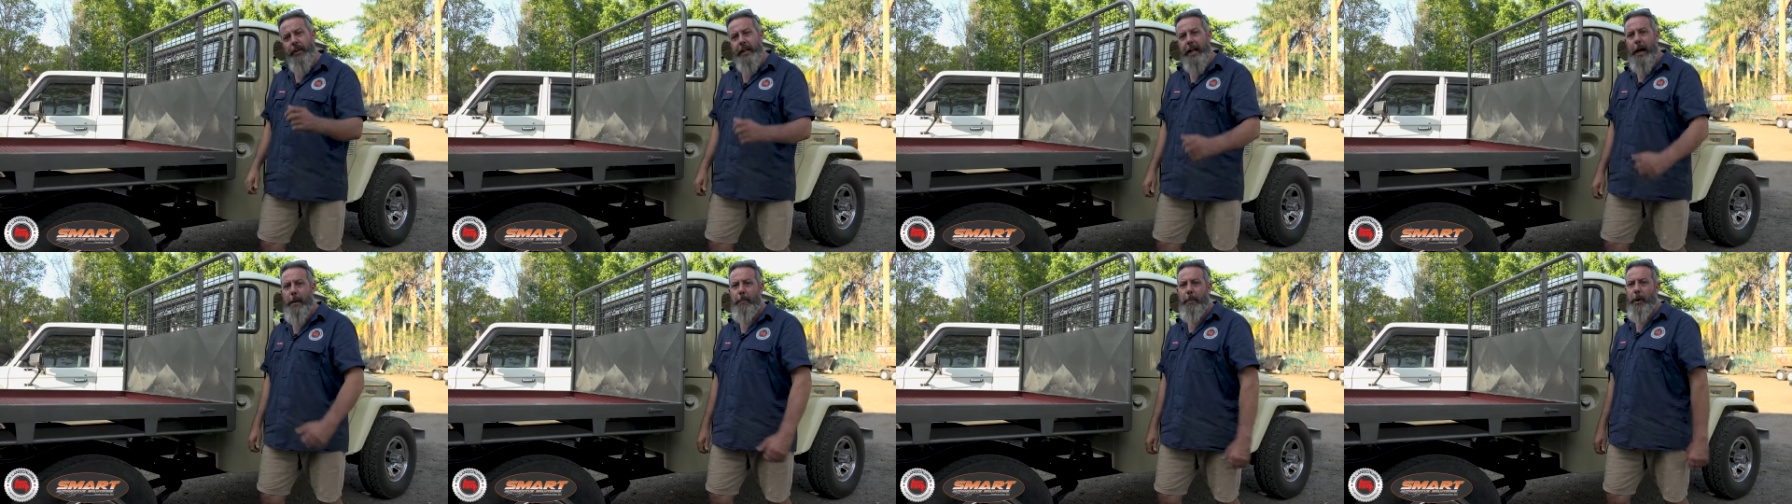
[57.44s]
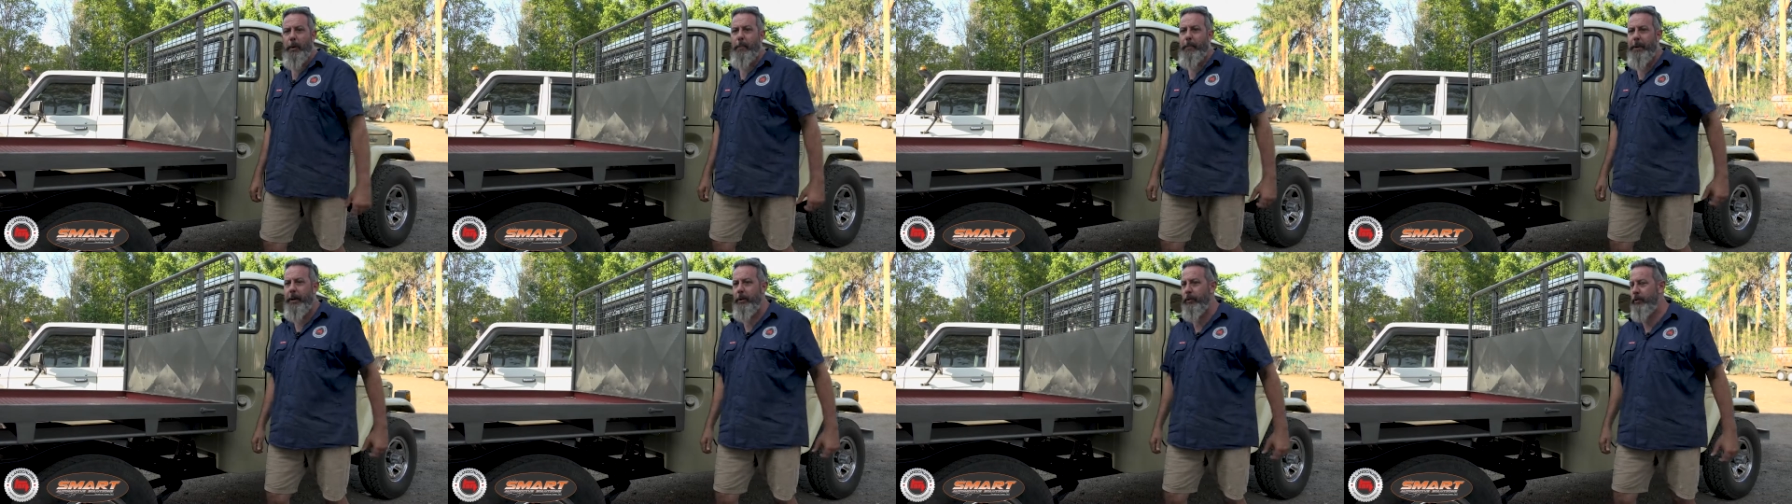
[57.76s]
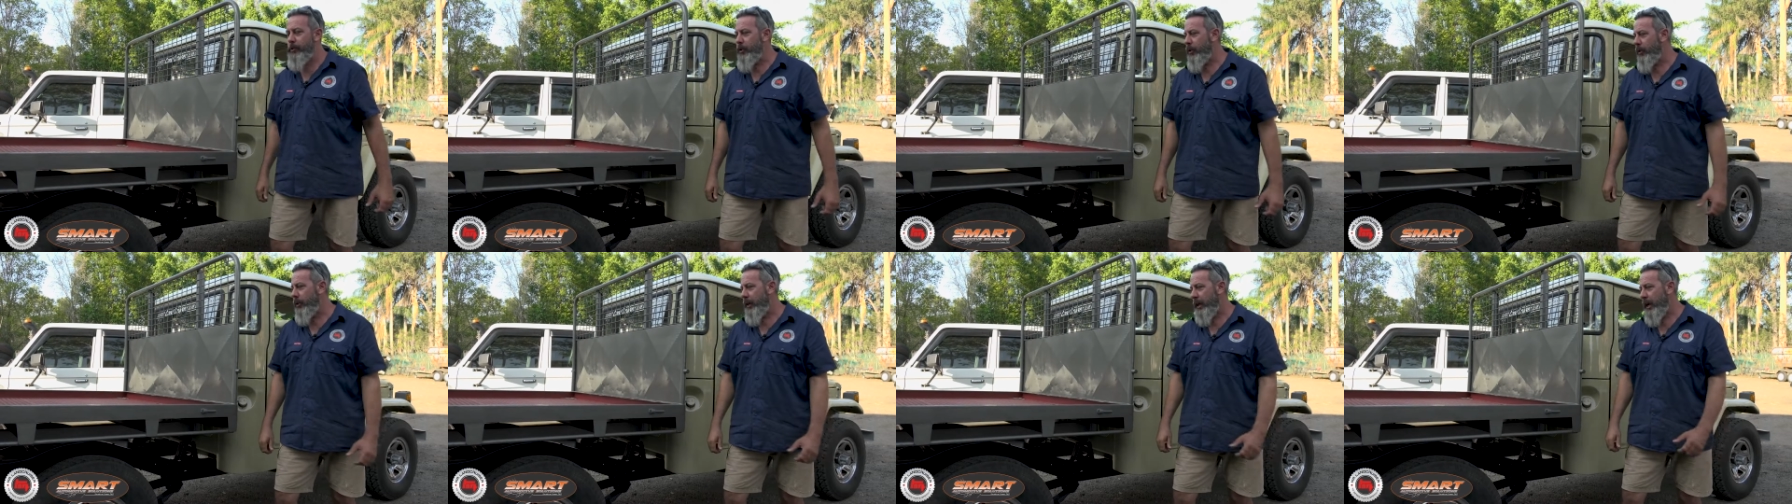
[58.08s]
a couple of
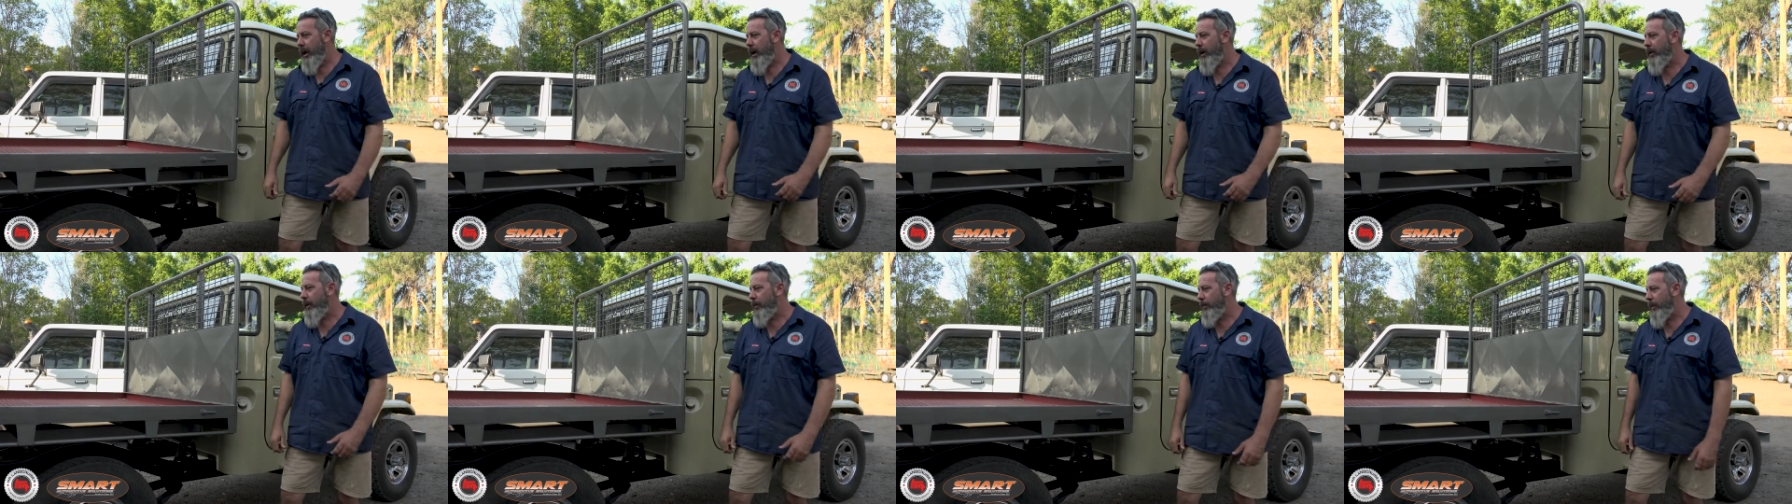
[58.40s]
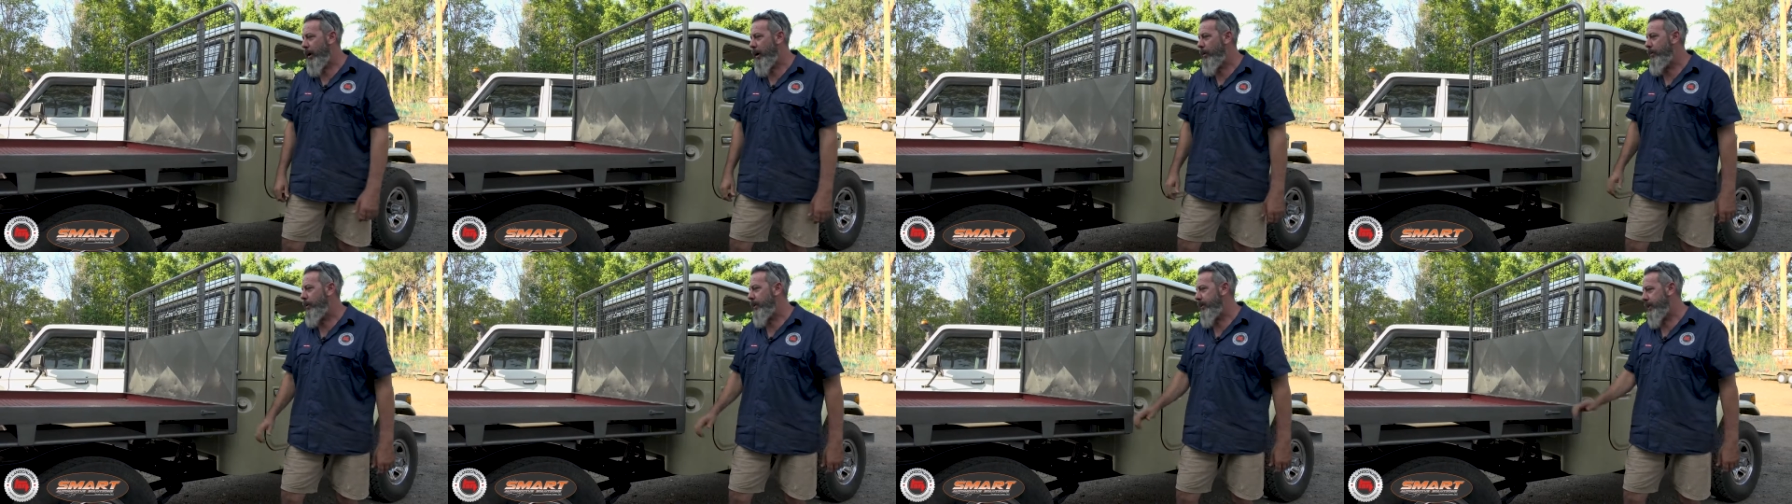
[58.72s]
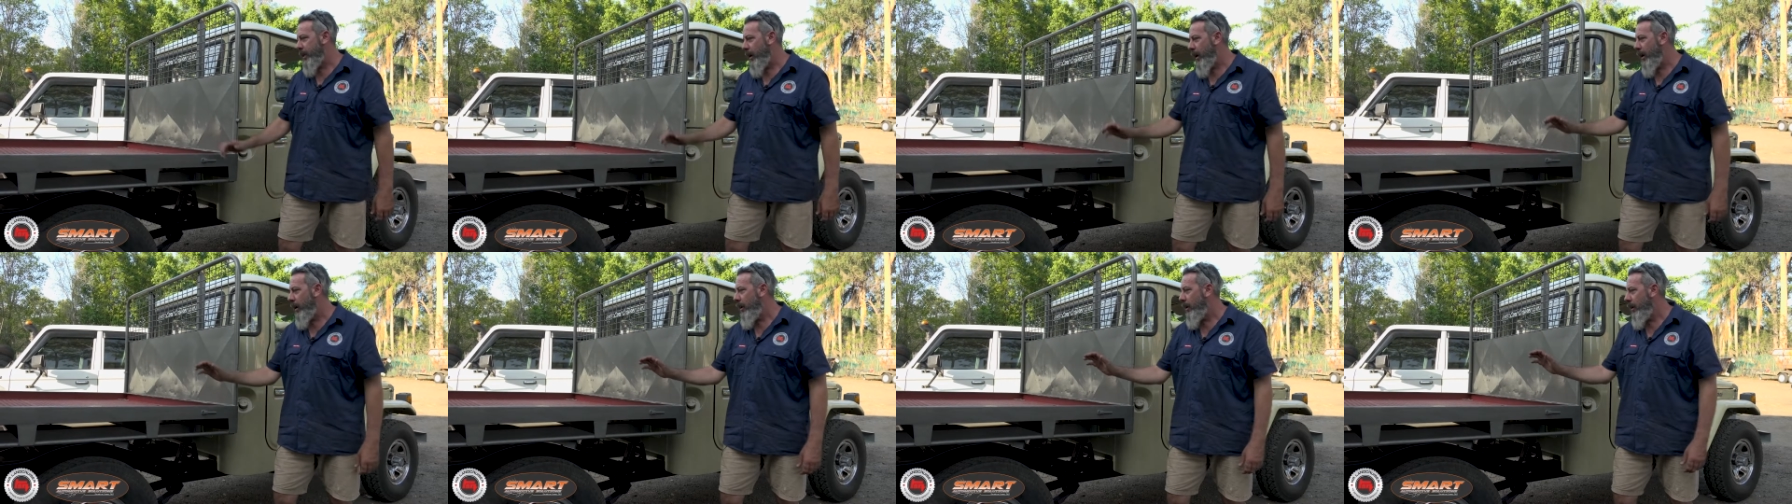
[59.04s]
builds on the go at the moment,
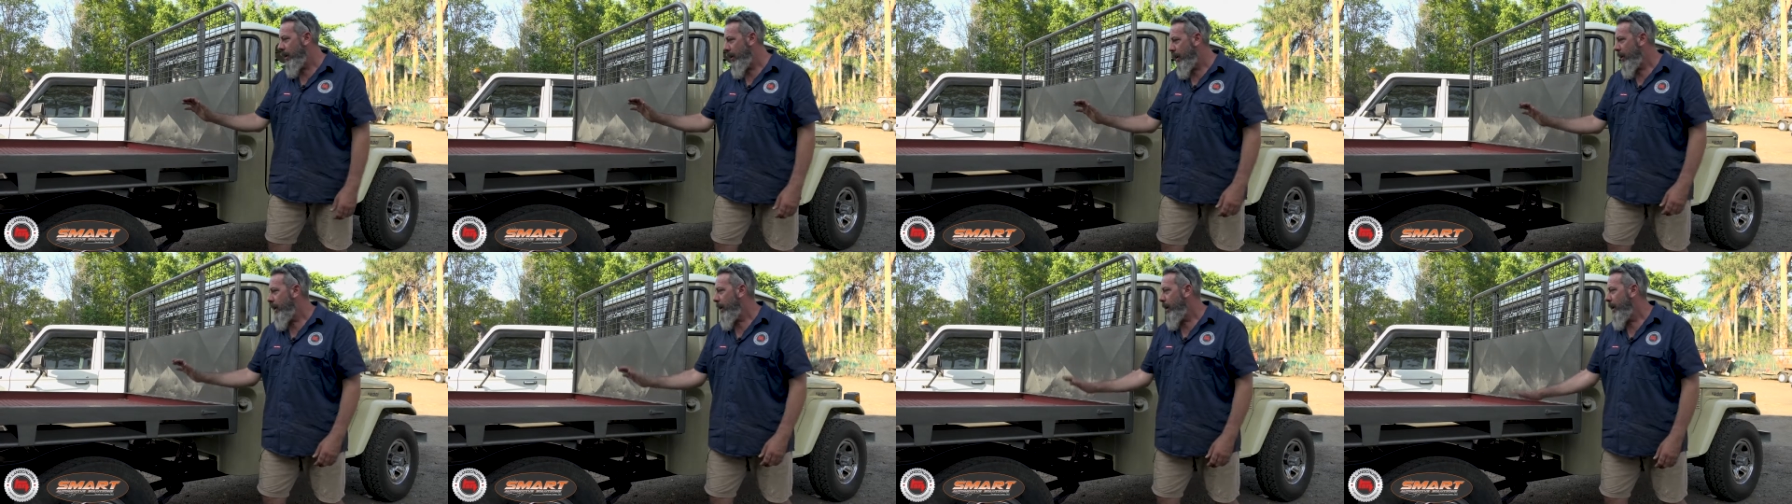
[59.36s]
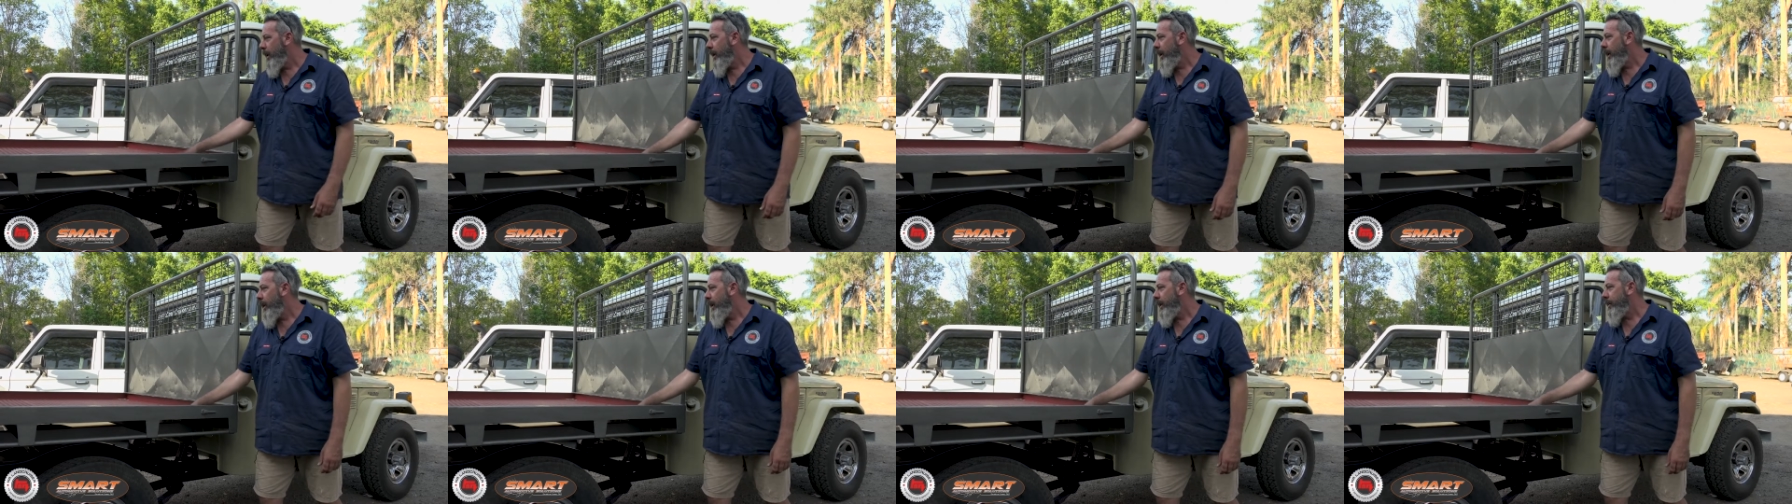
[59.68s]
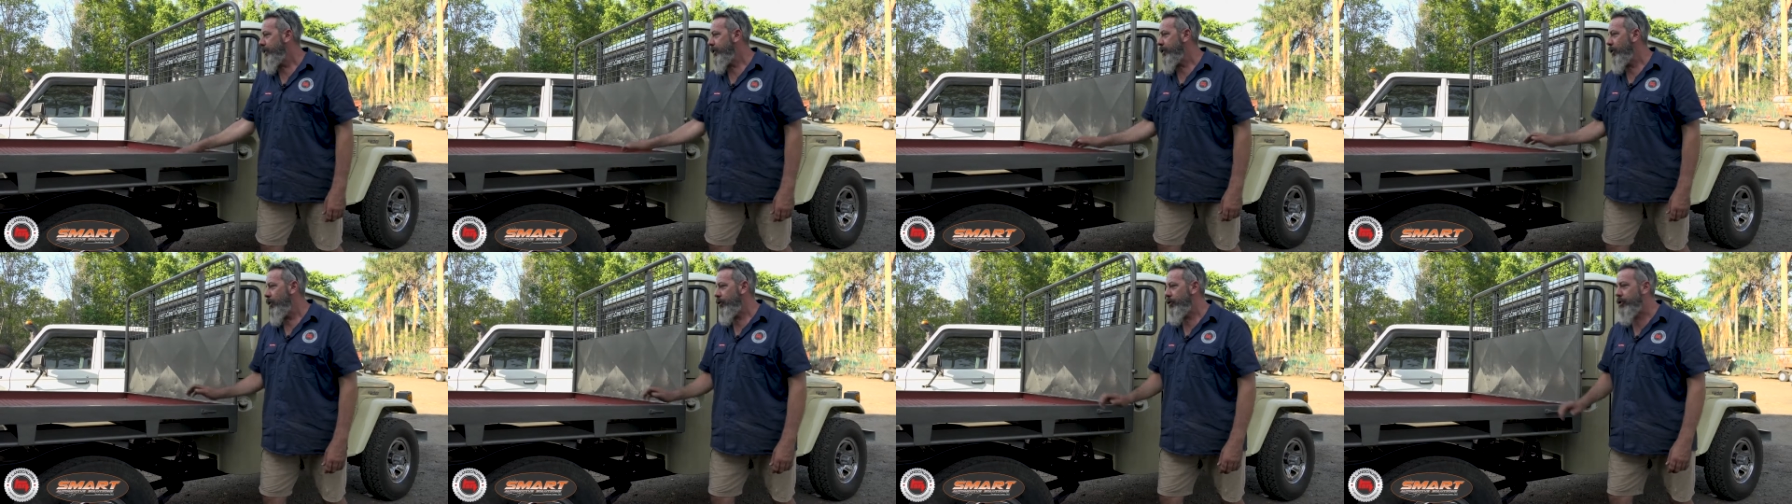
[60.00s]
so
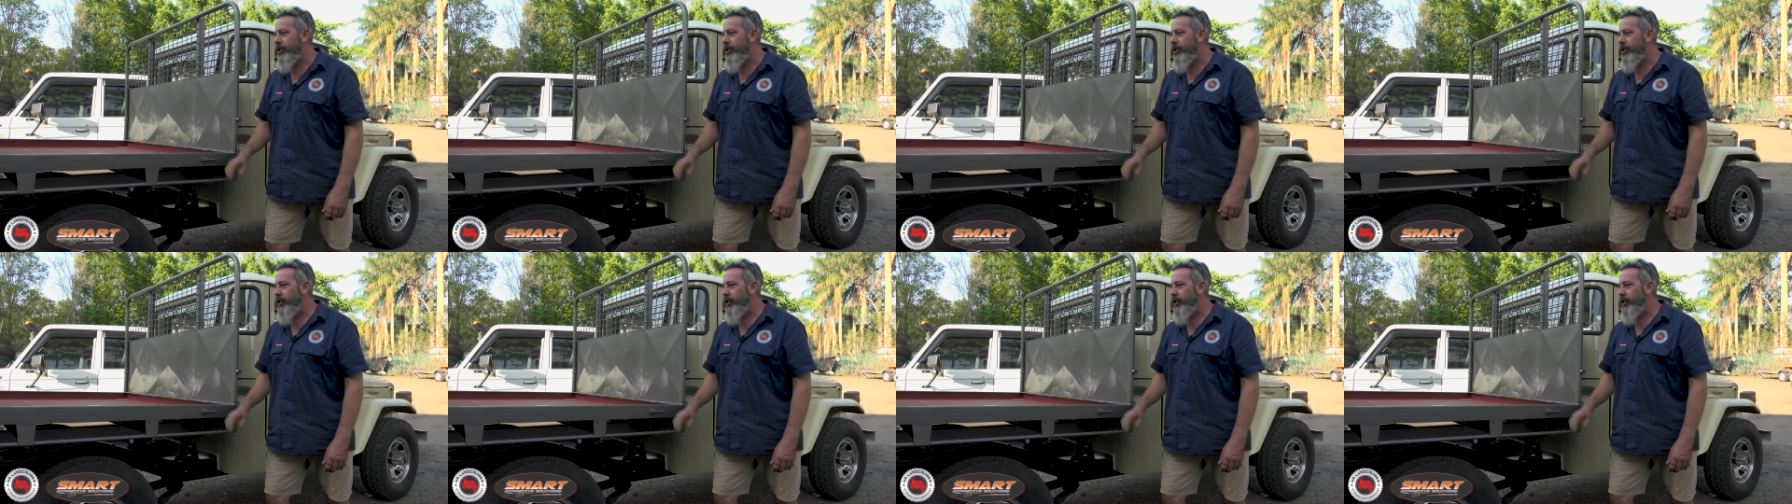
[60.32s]
it's not